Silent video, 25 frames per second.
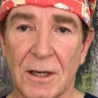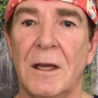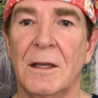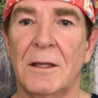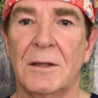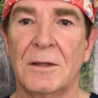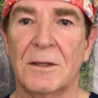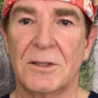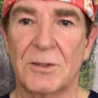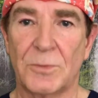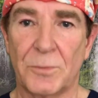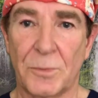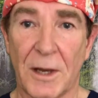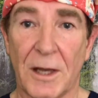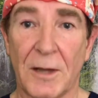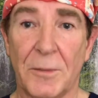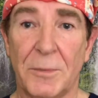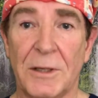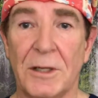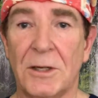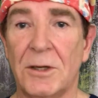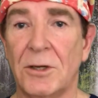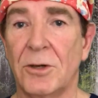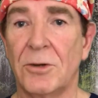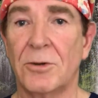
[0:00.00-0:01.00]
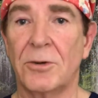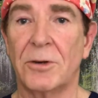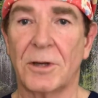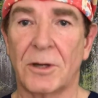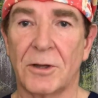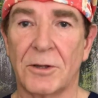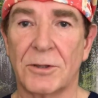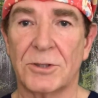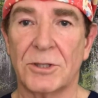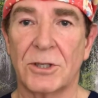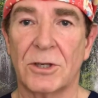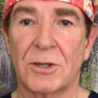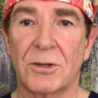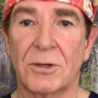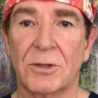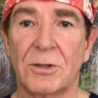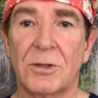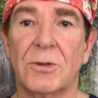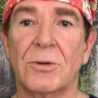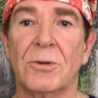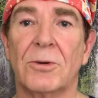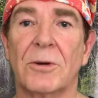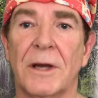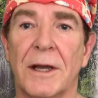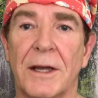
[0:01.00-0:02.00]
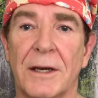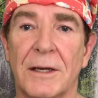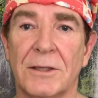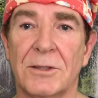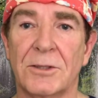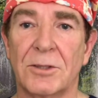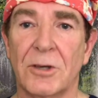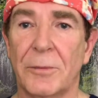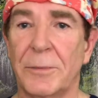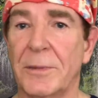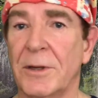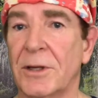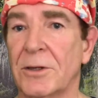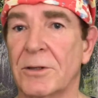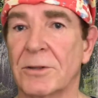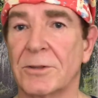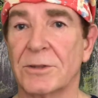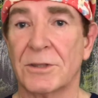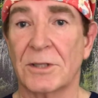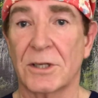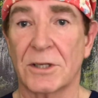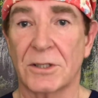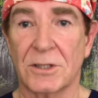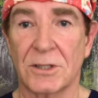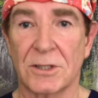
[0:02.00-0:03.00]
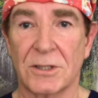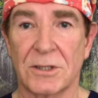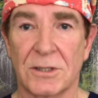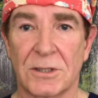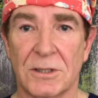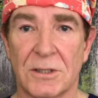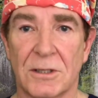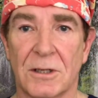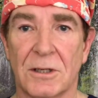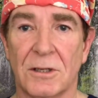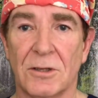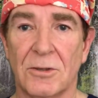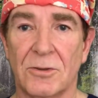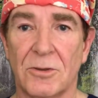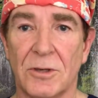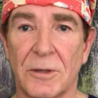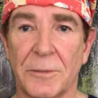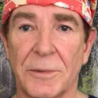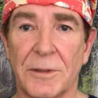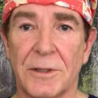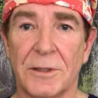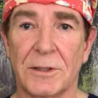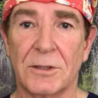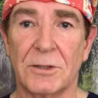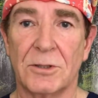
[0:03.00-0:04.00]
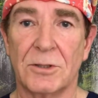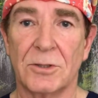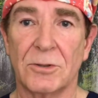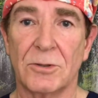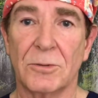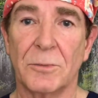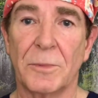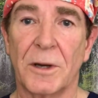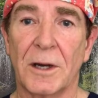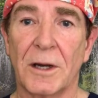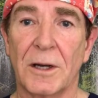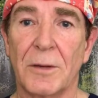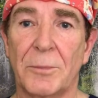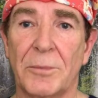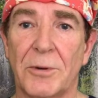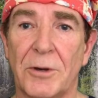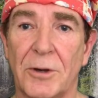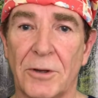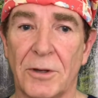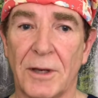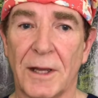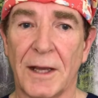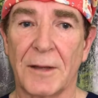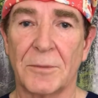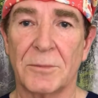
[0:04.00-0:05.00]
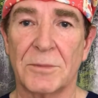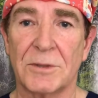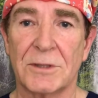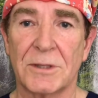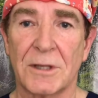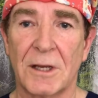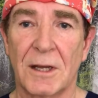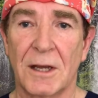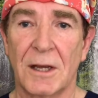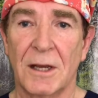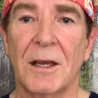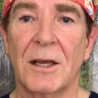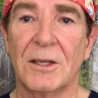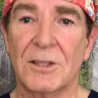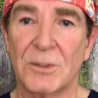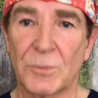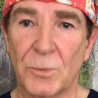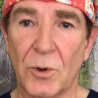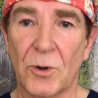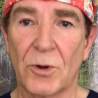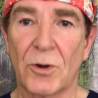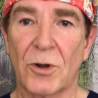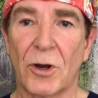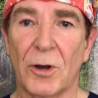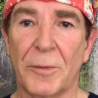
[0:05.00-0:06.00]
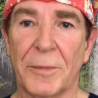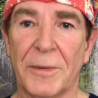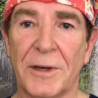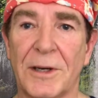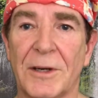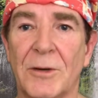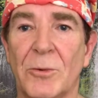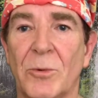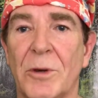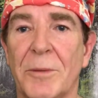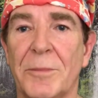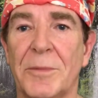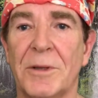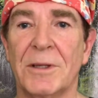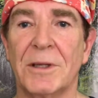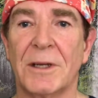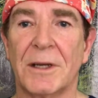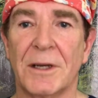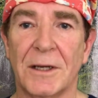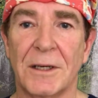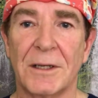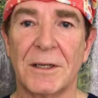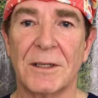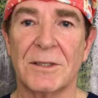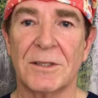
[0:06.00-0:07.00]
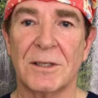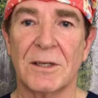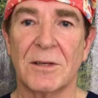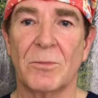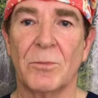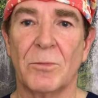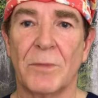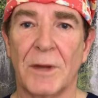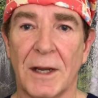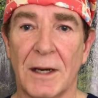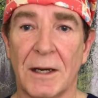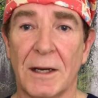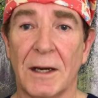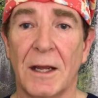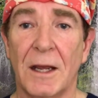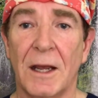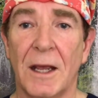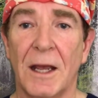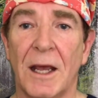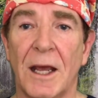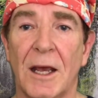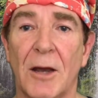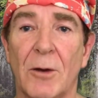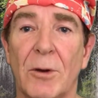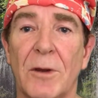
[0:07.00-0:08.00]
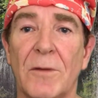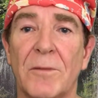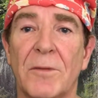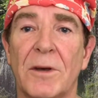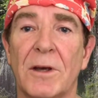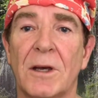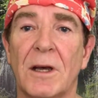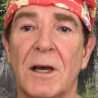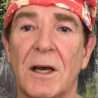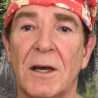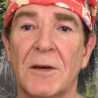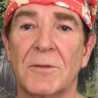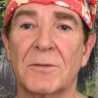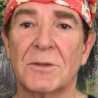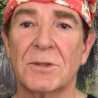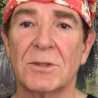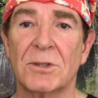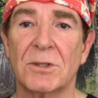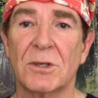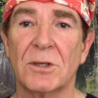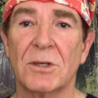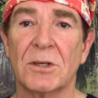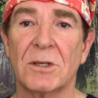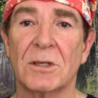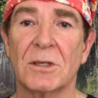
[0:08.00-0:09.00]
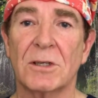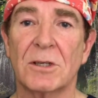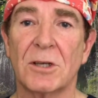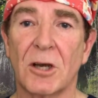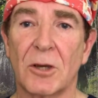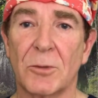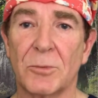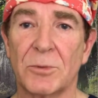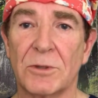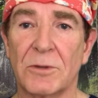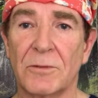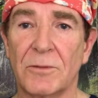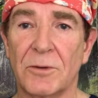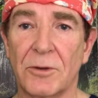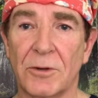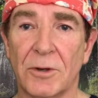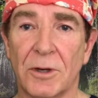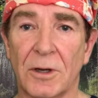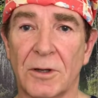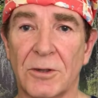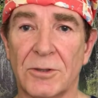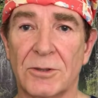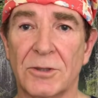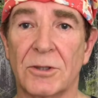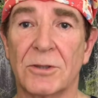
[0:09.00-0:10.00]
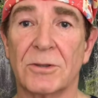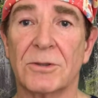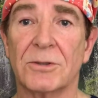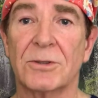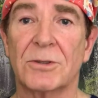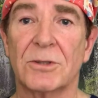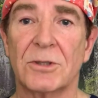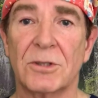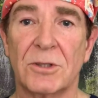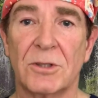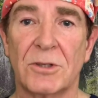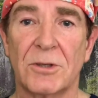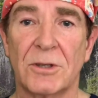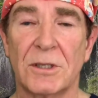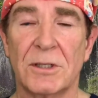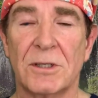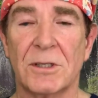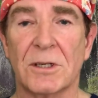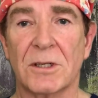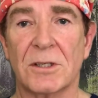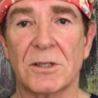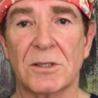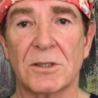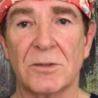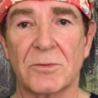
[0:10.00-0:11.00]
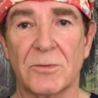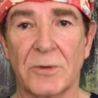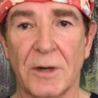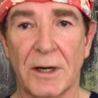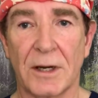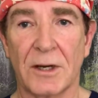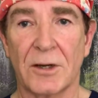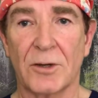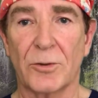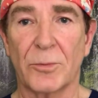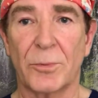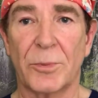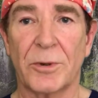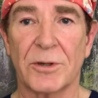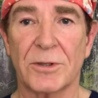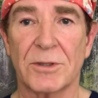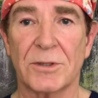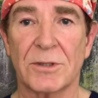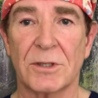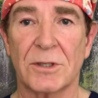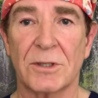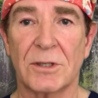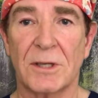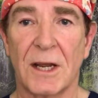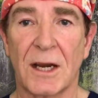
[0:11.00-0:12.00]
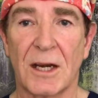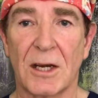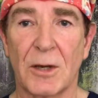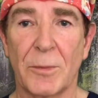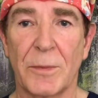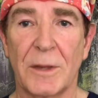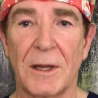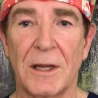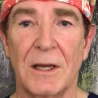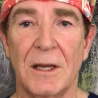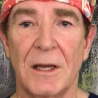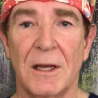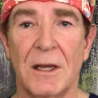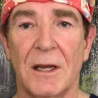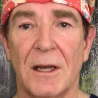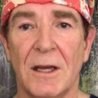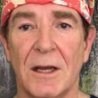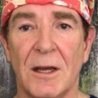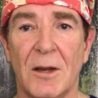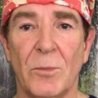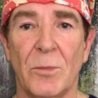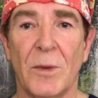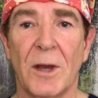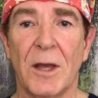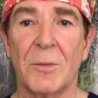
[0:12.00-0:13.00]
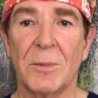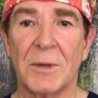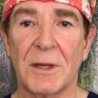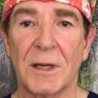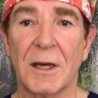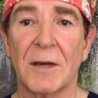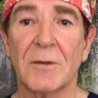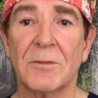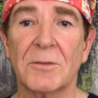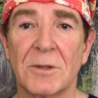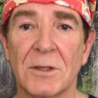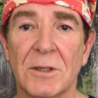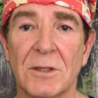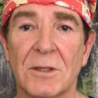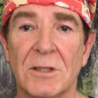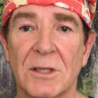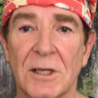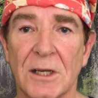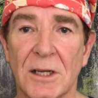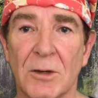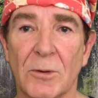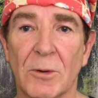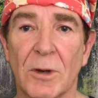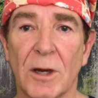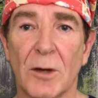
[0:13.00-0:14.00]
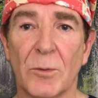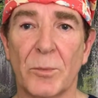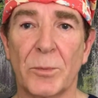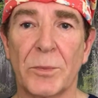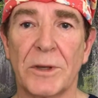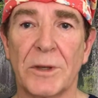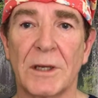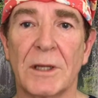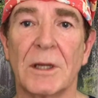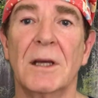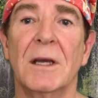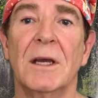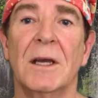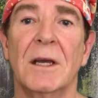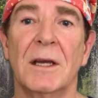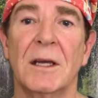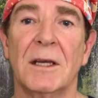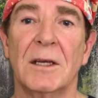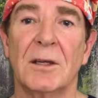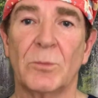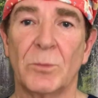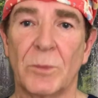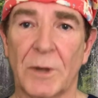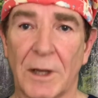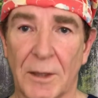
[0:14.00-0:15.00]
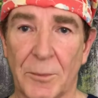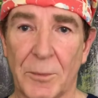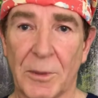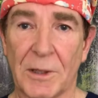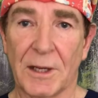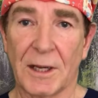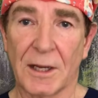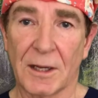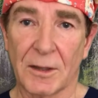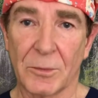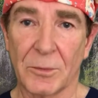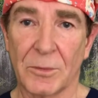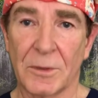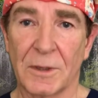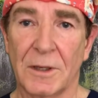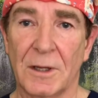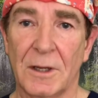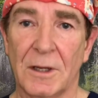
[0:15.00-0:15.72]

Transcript: This may be neurological or anatomical, such as contributed to by a prolapse. It's more common in women than it is in men. However, after certain types of urological surgery, such as radical prostatectomy, and maybe after a TURP, it may become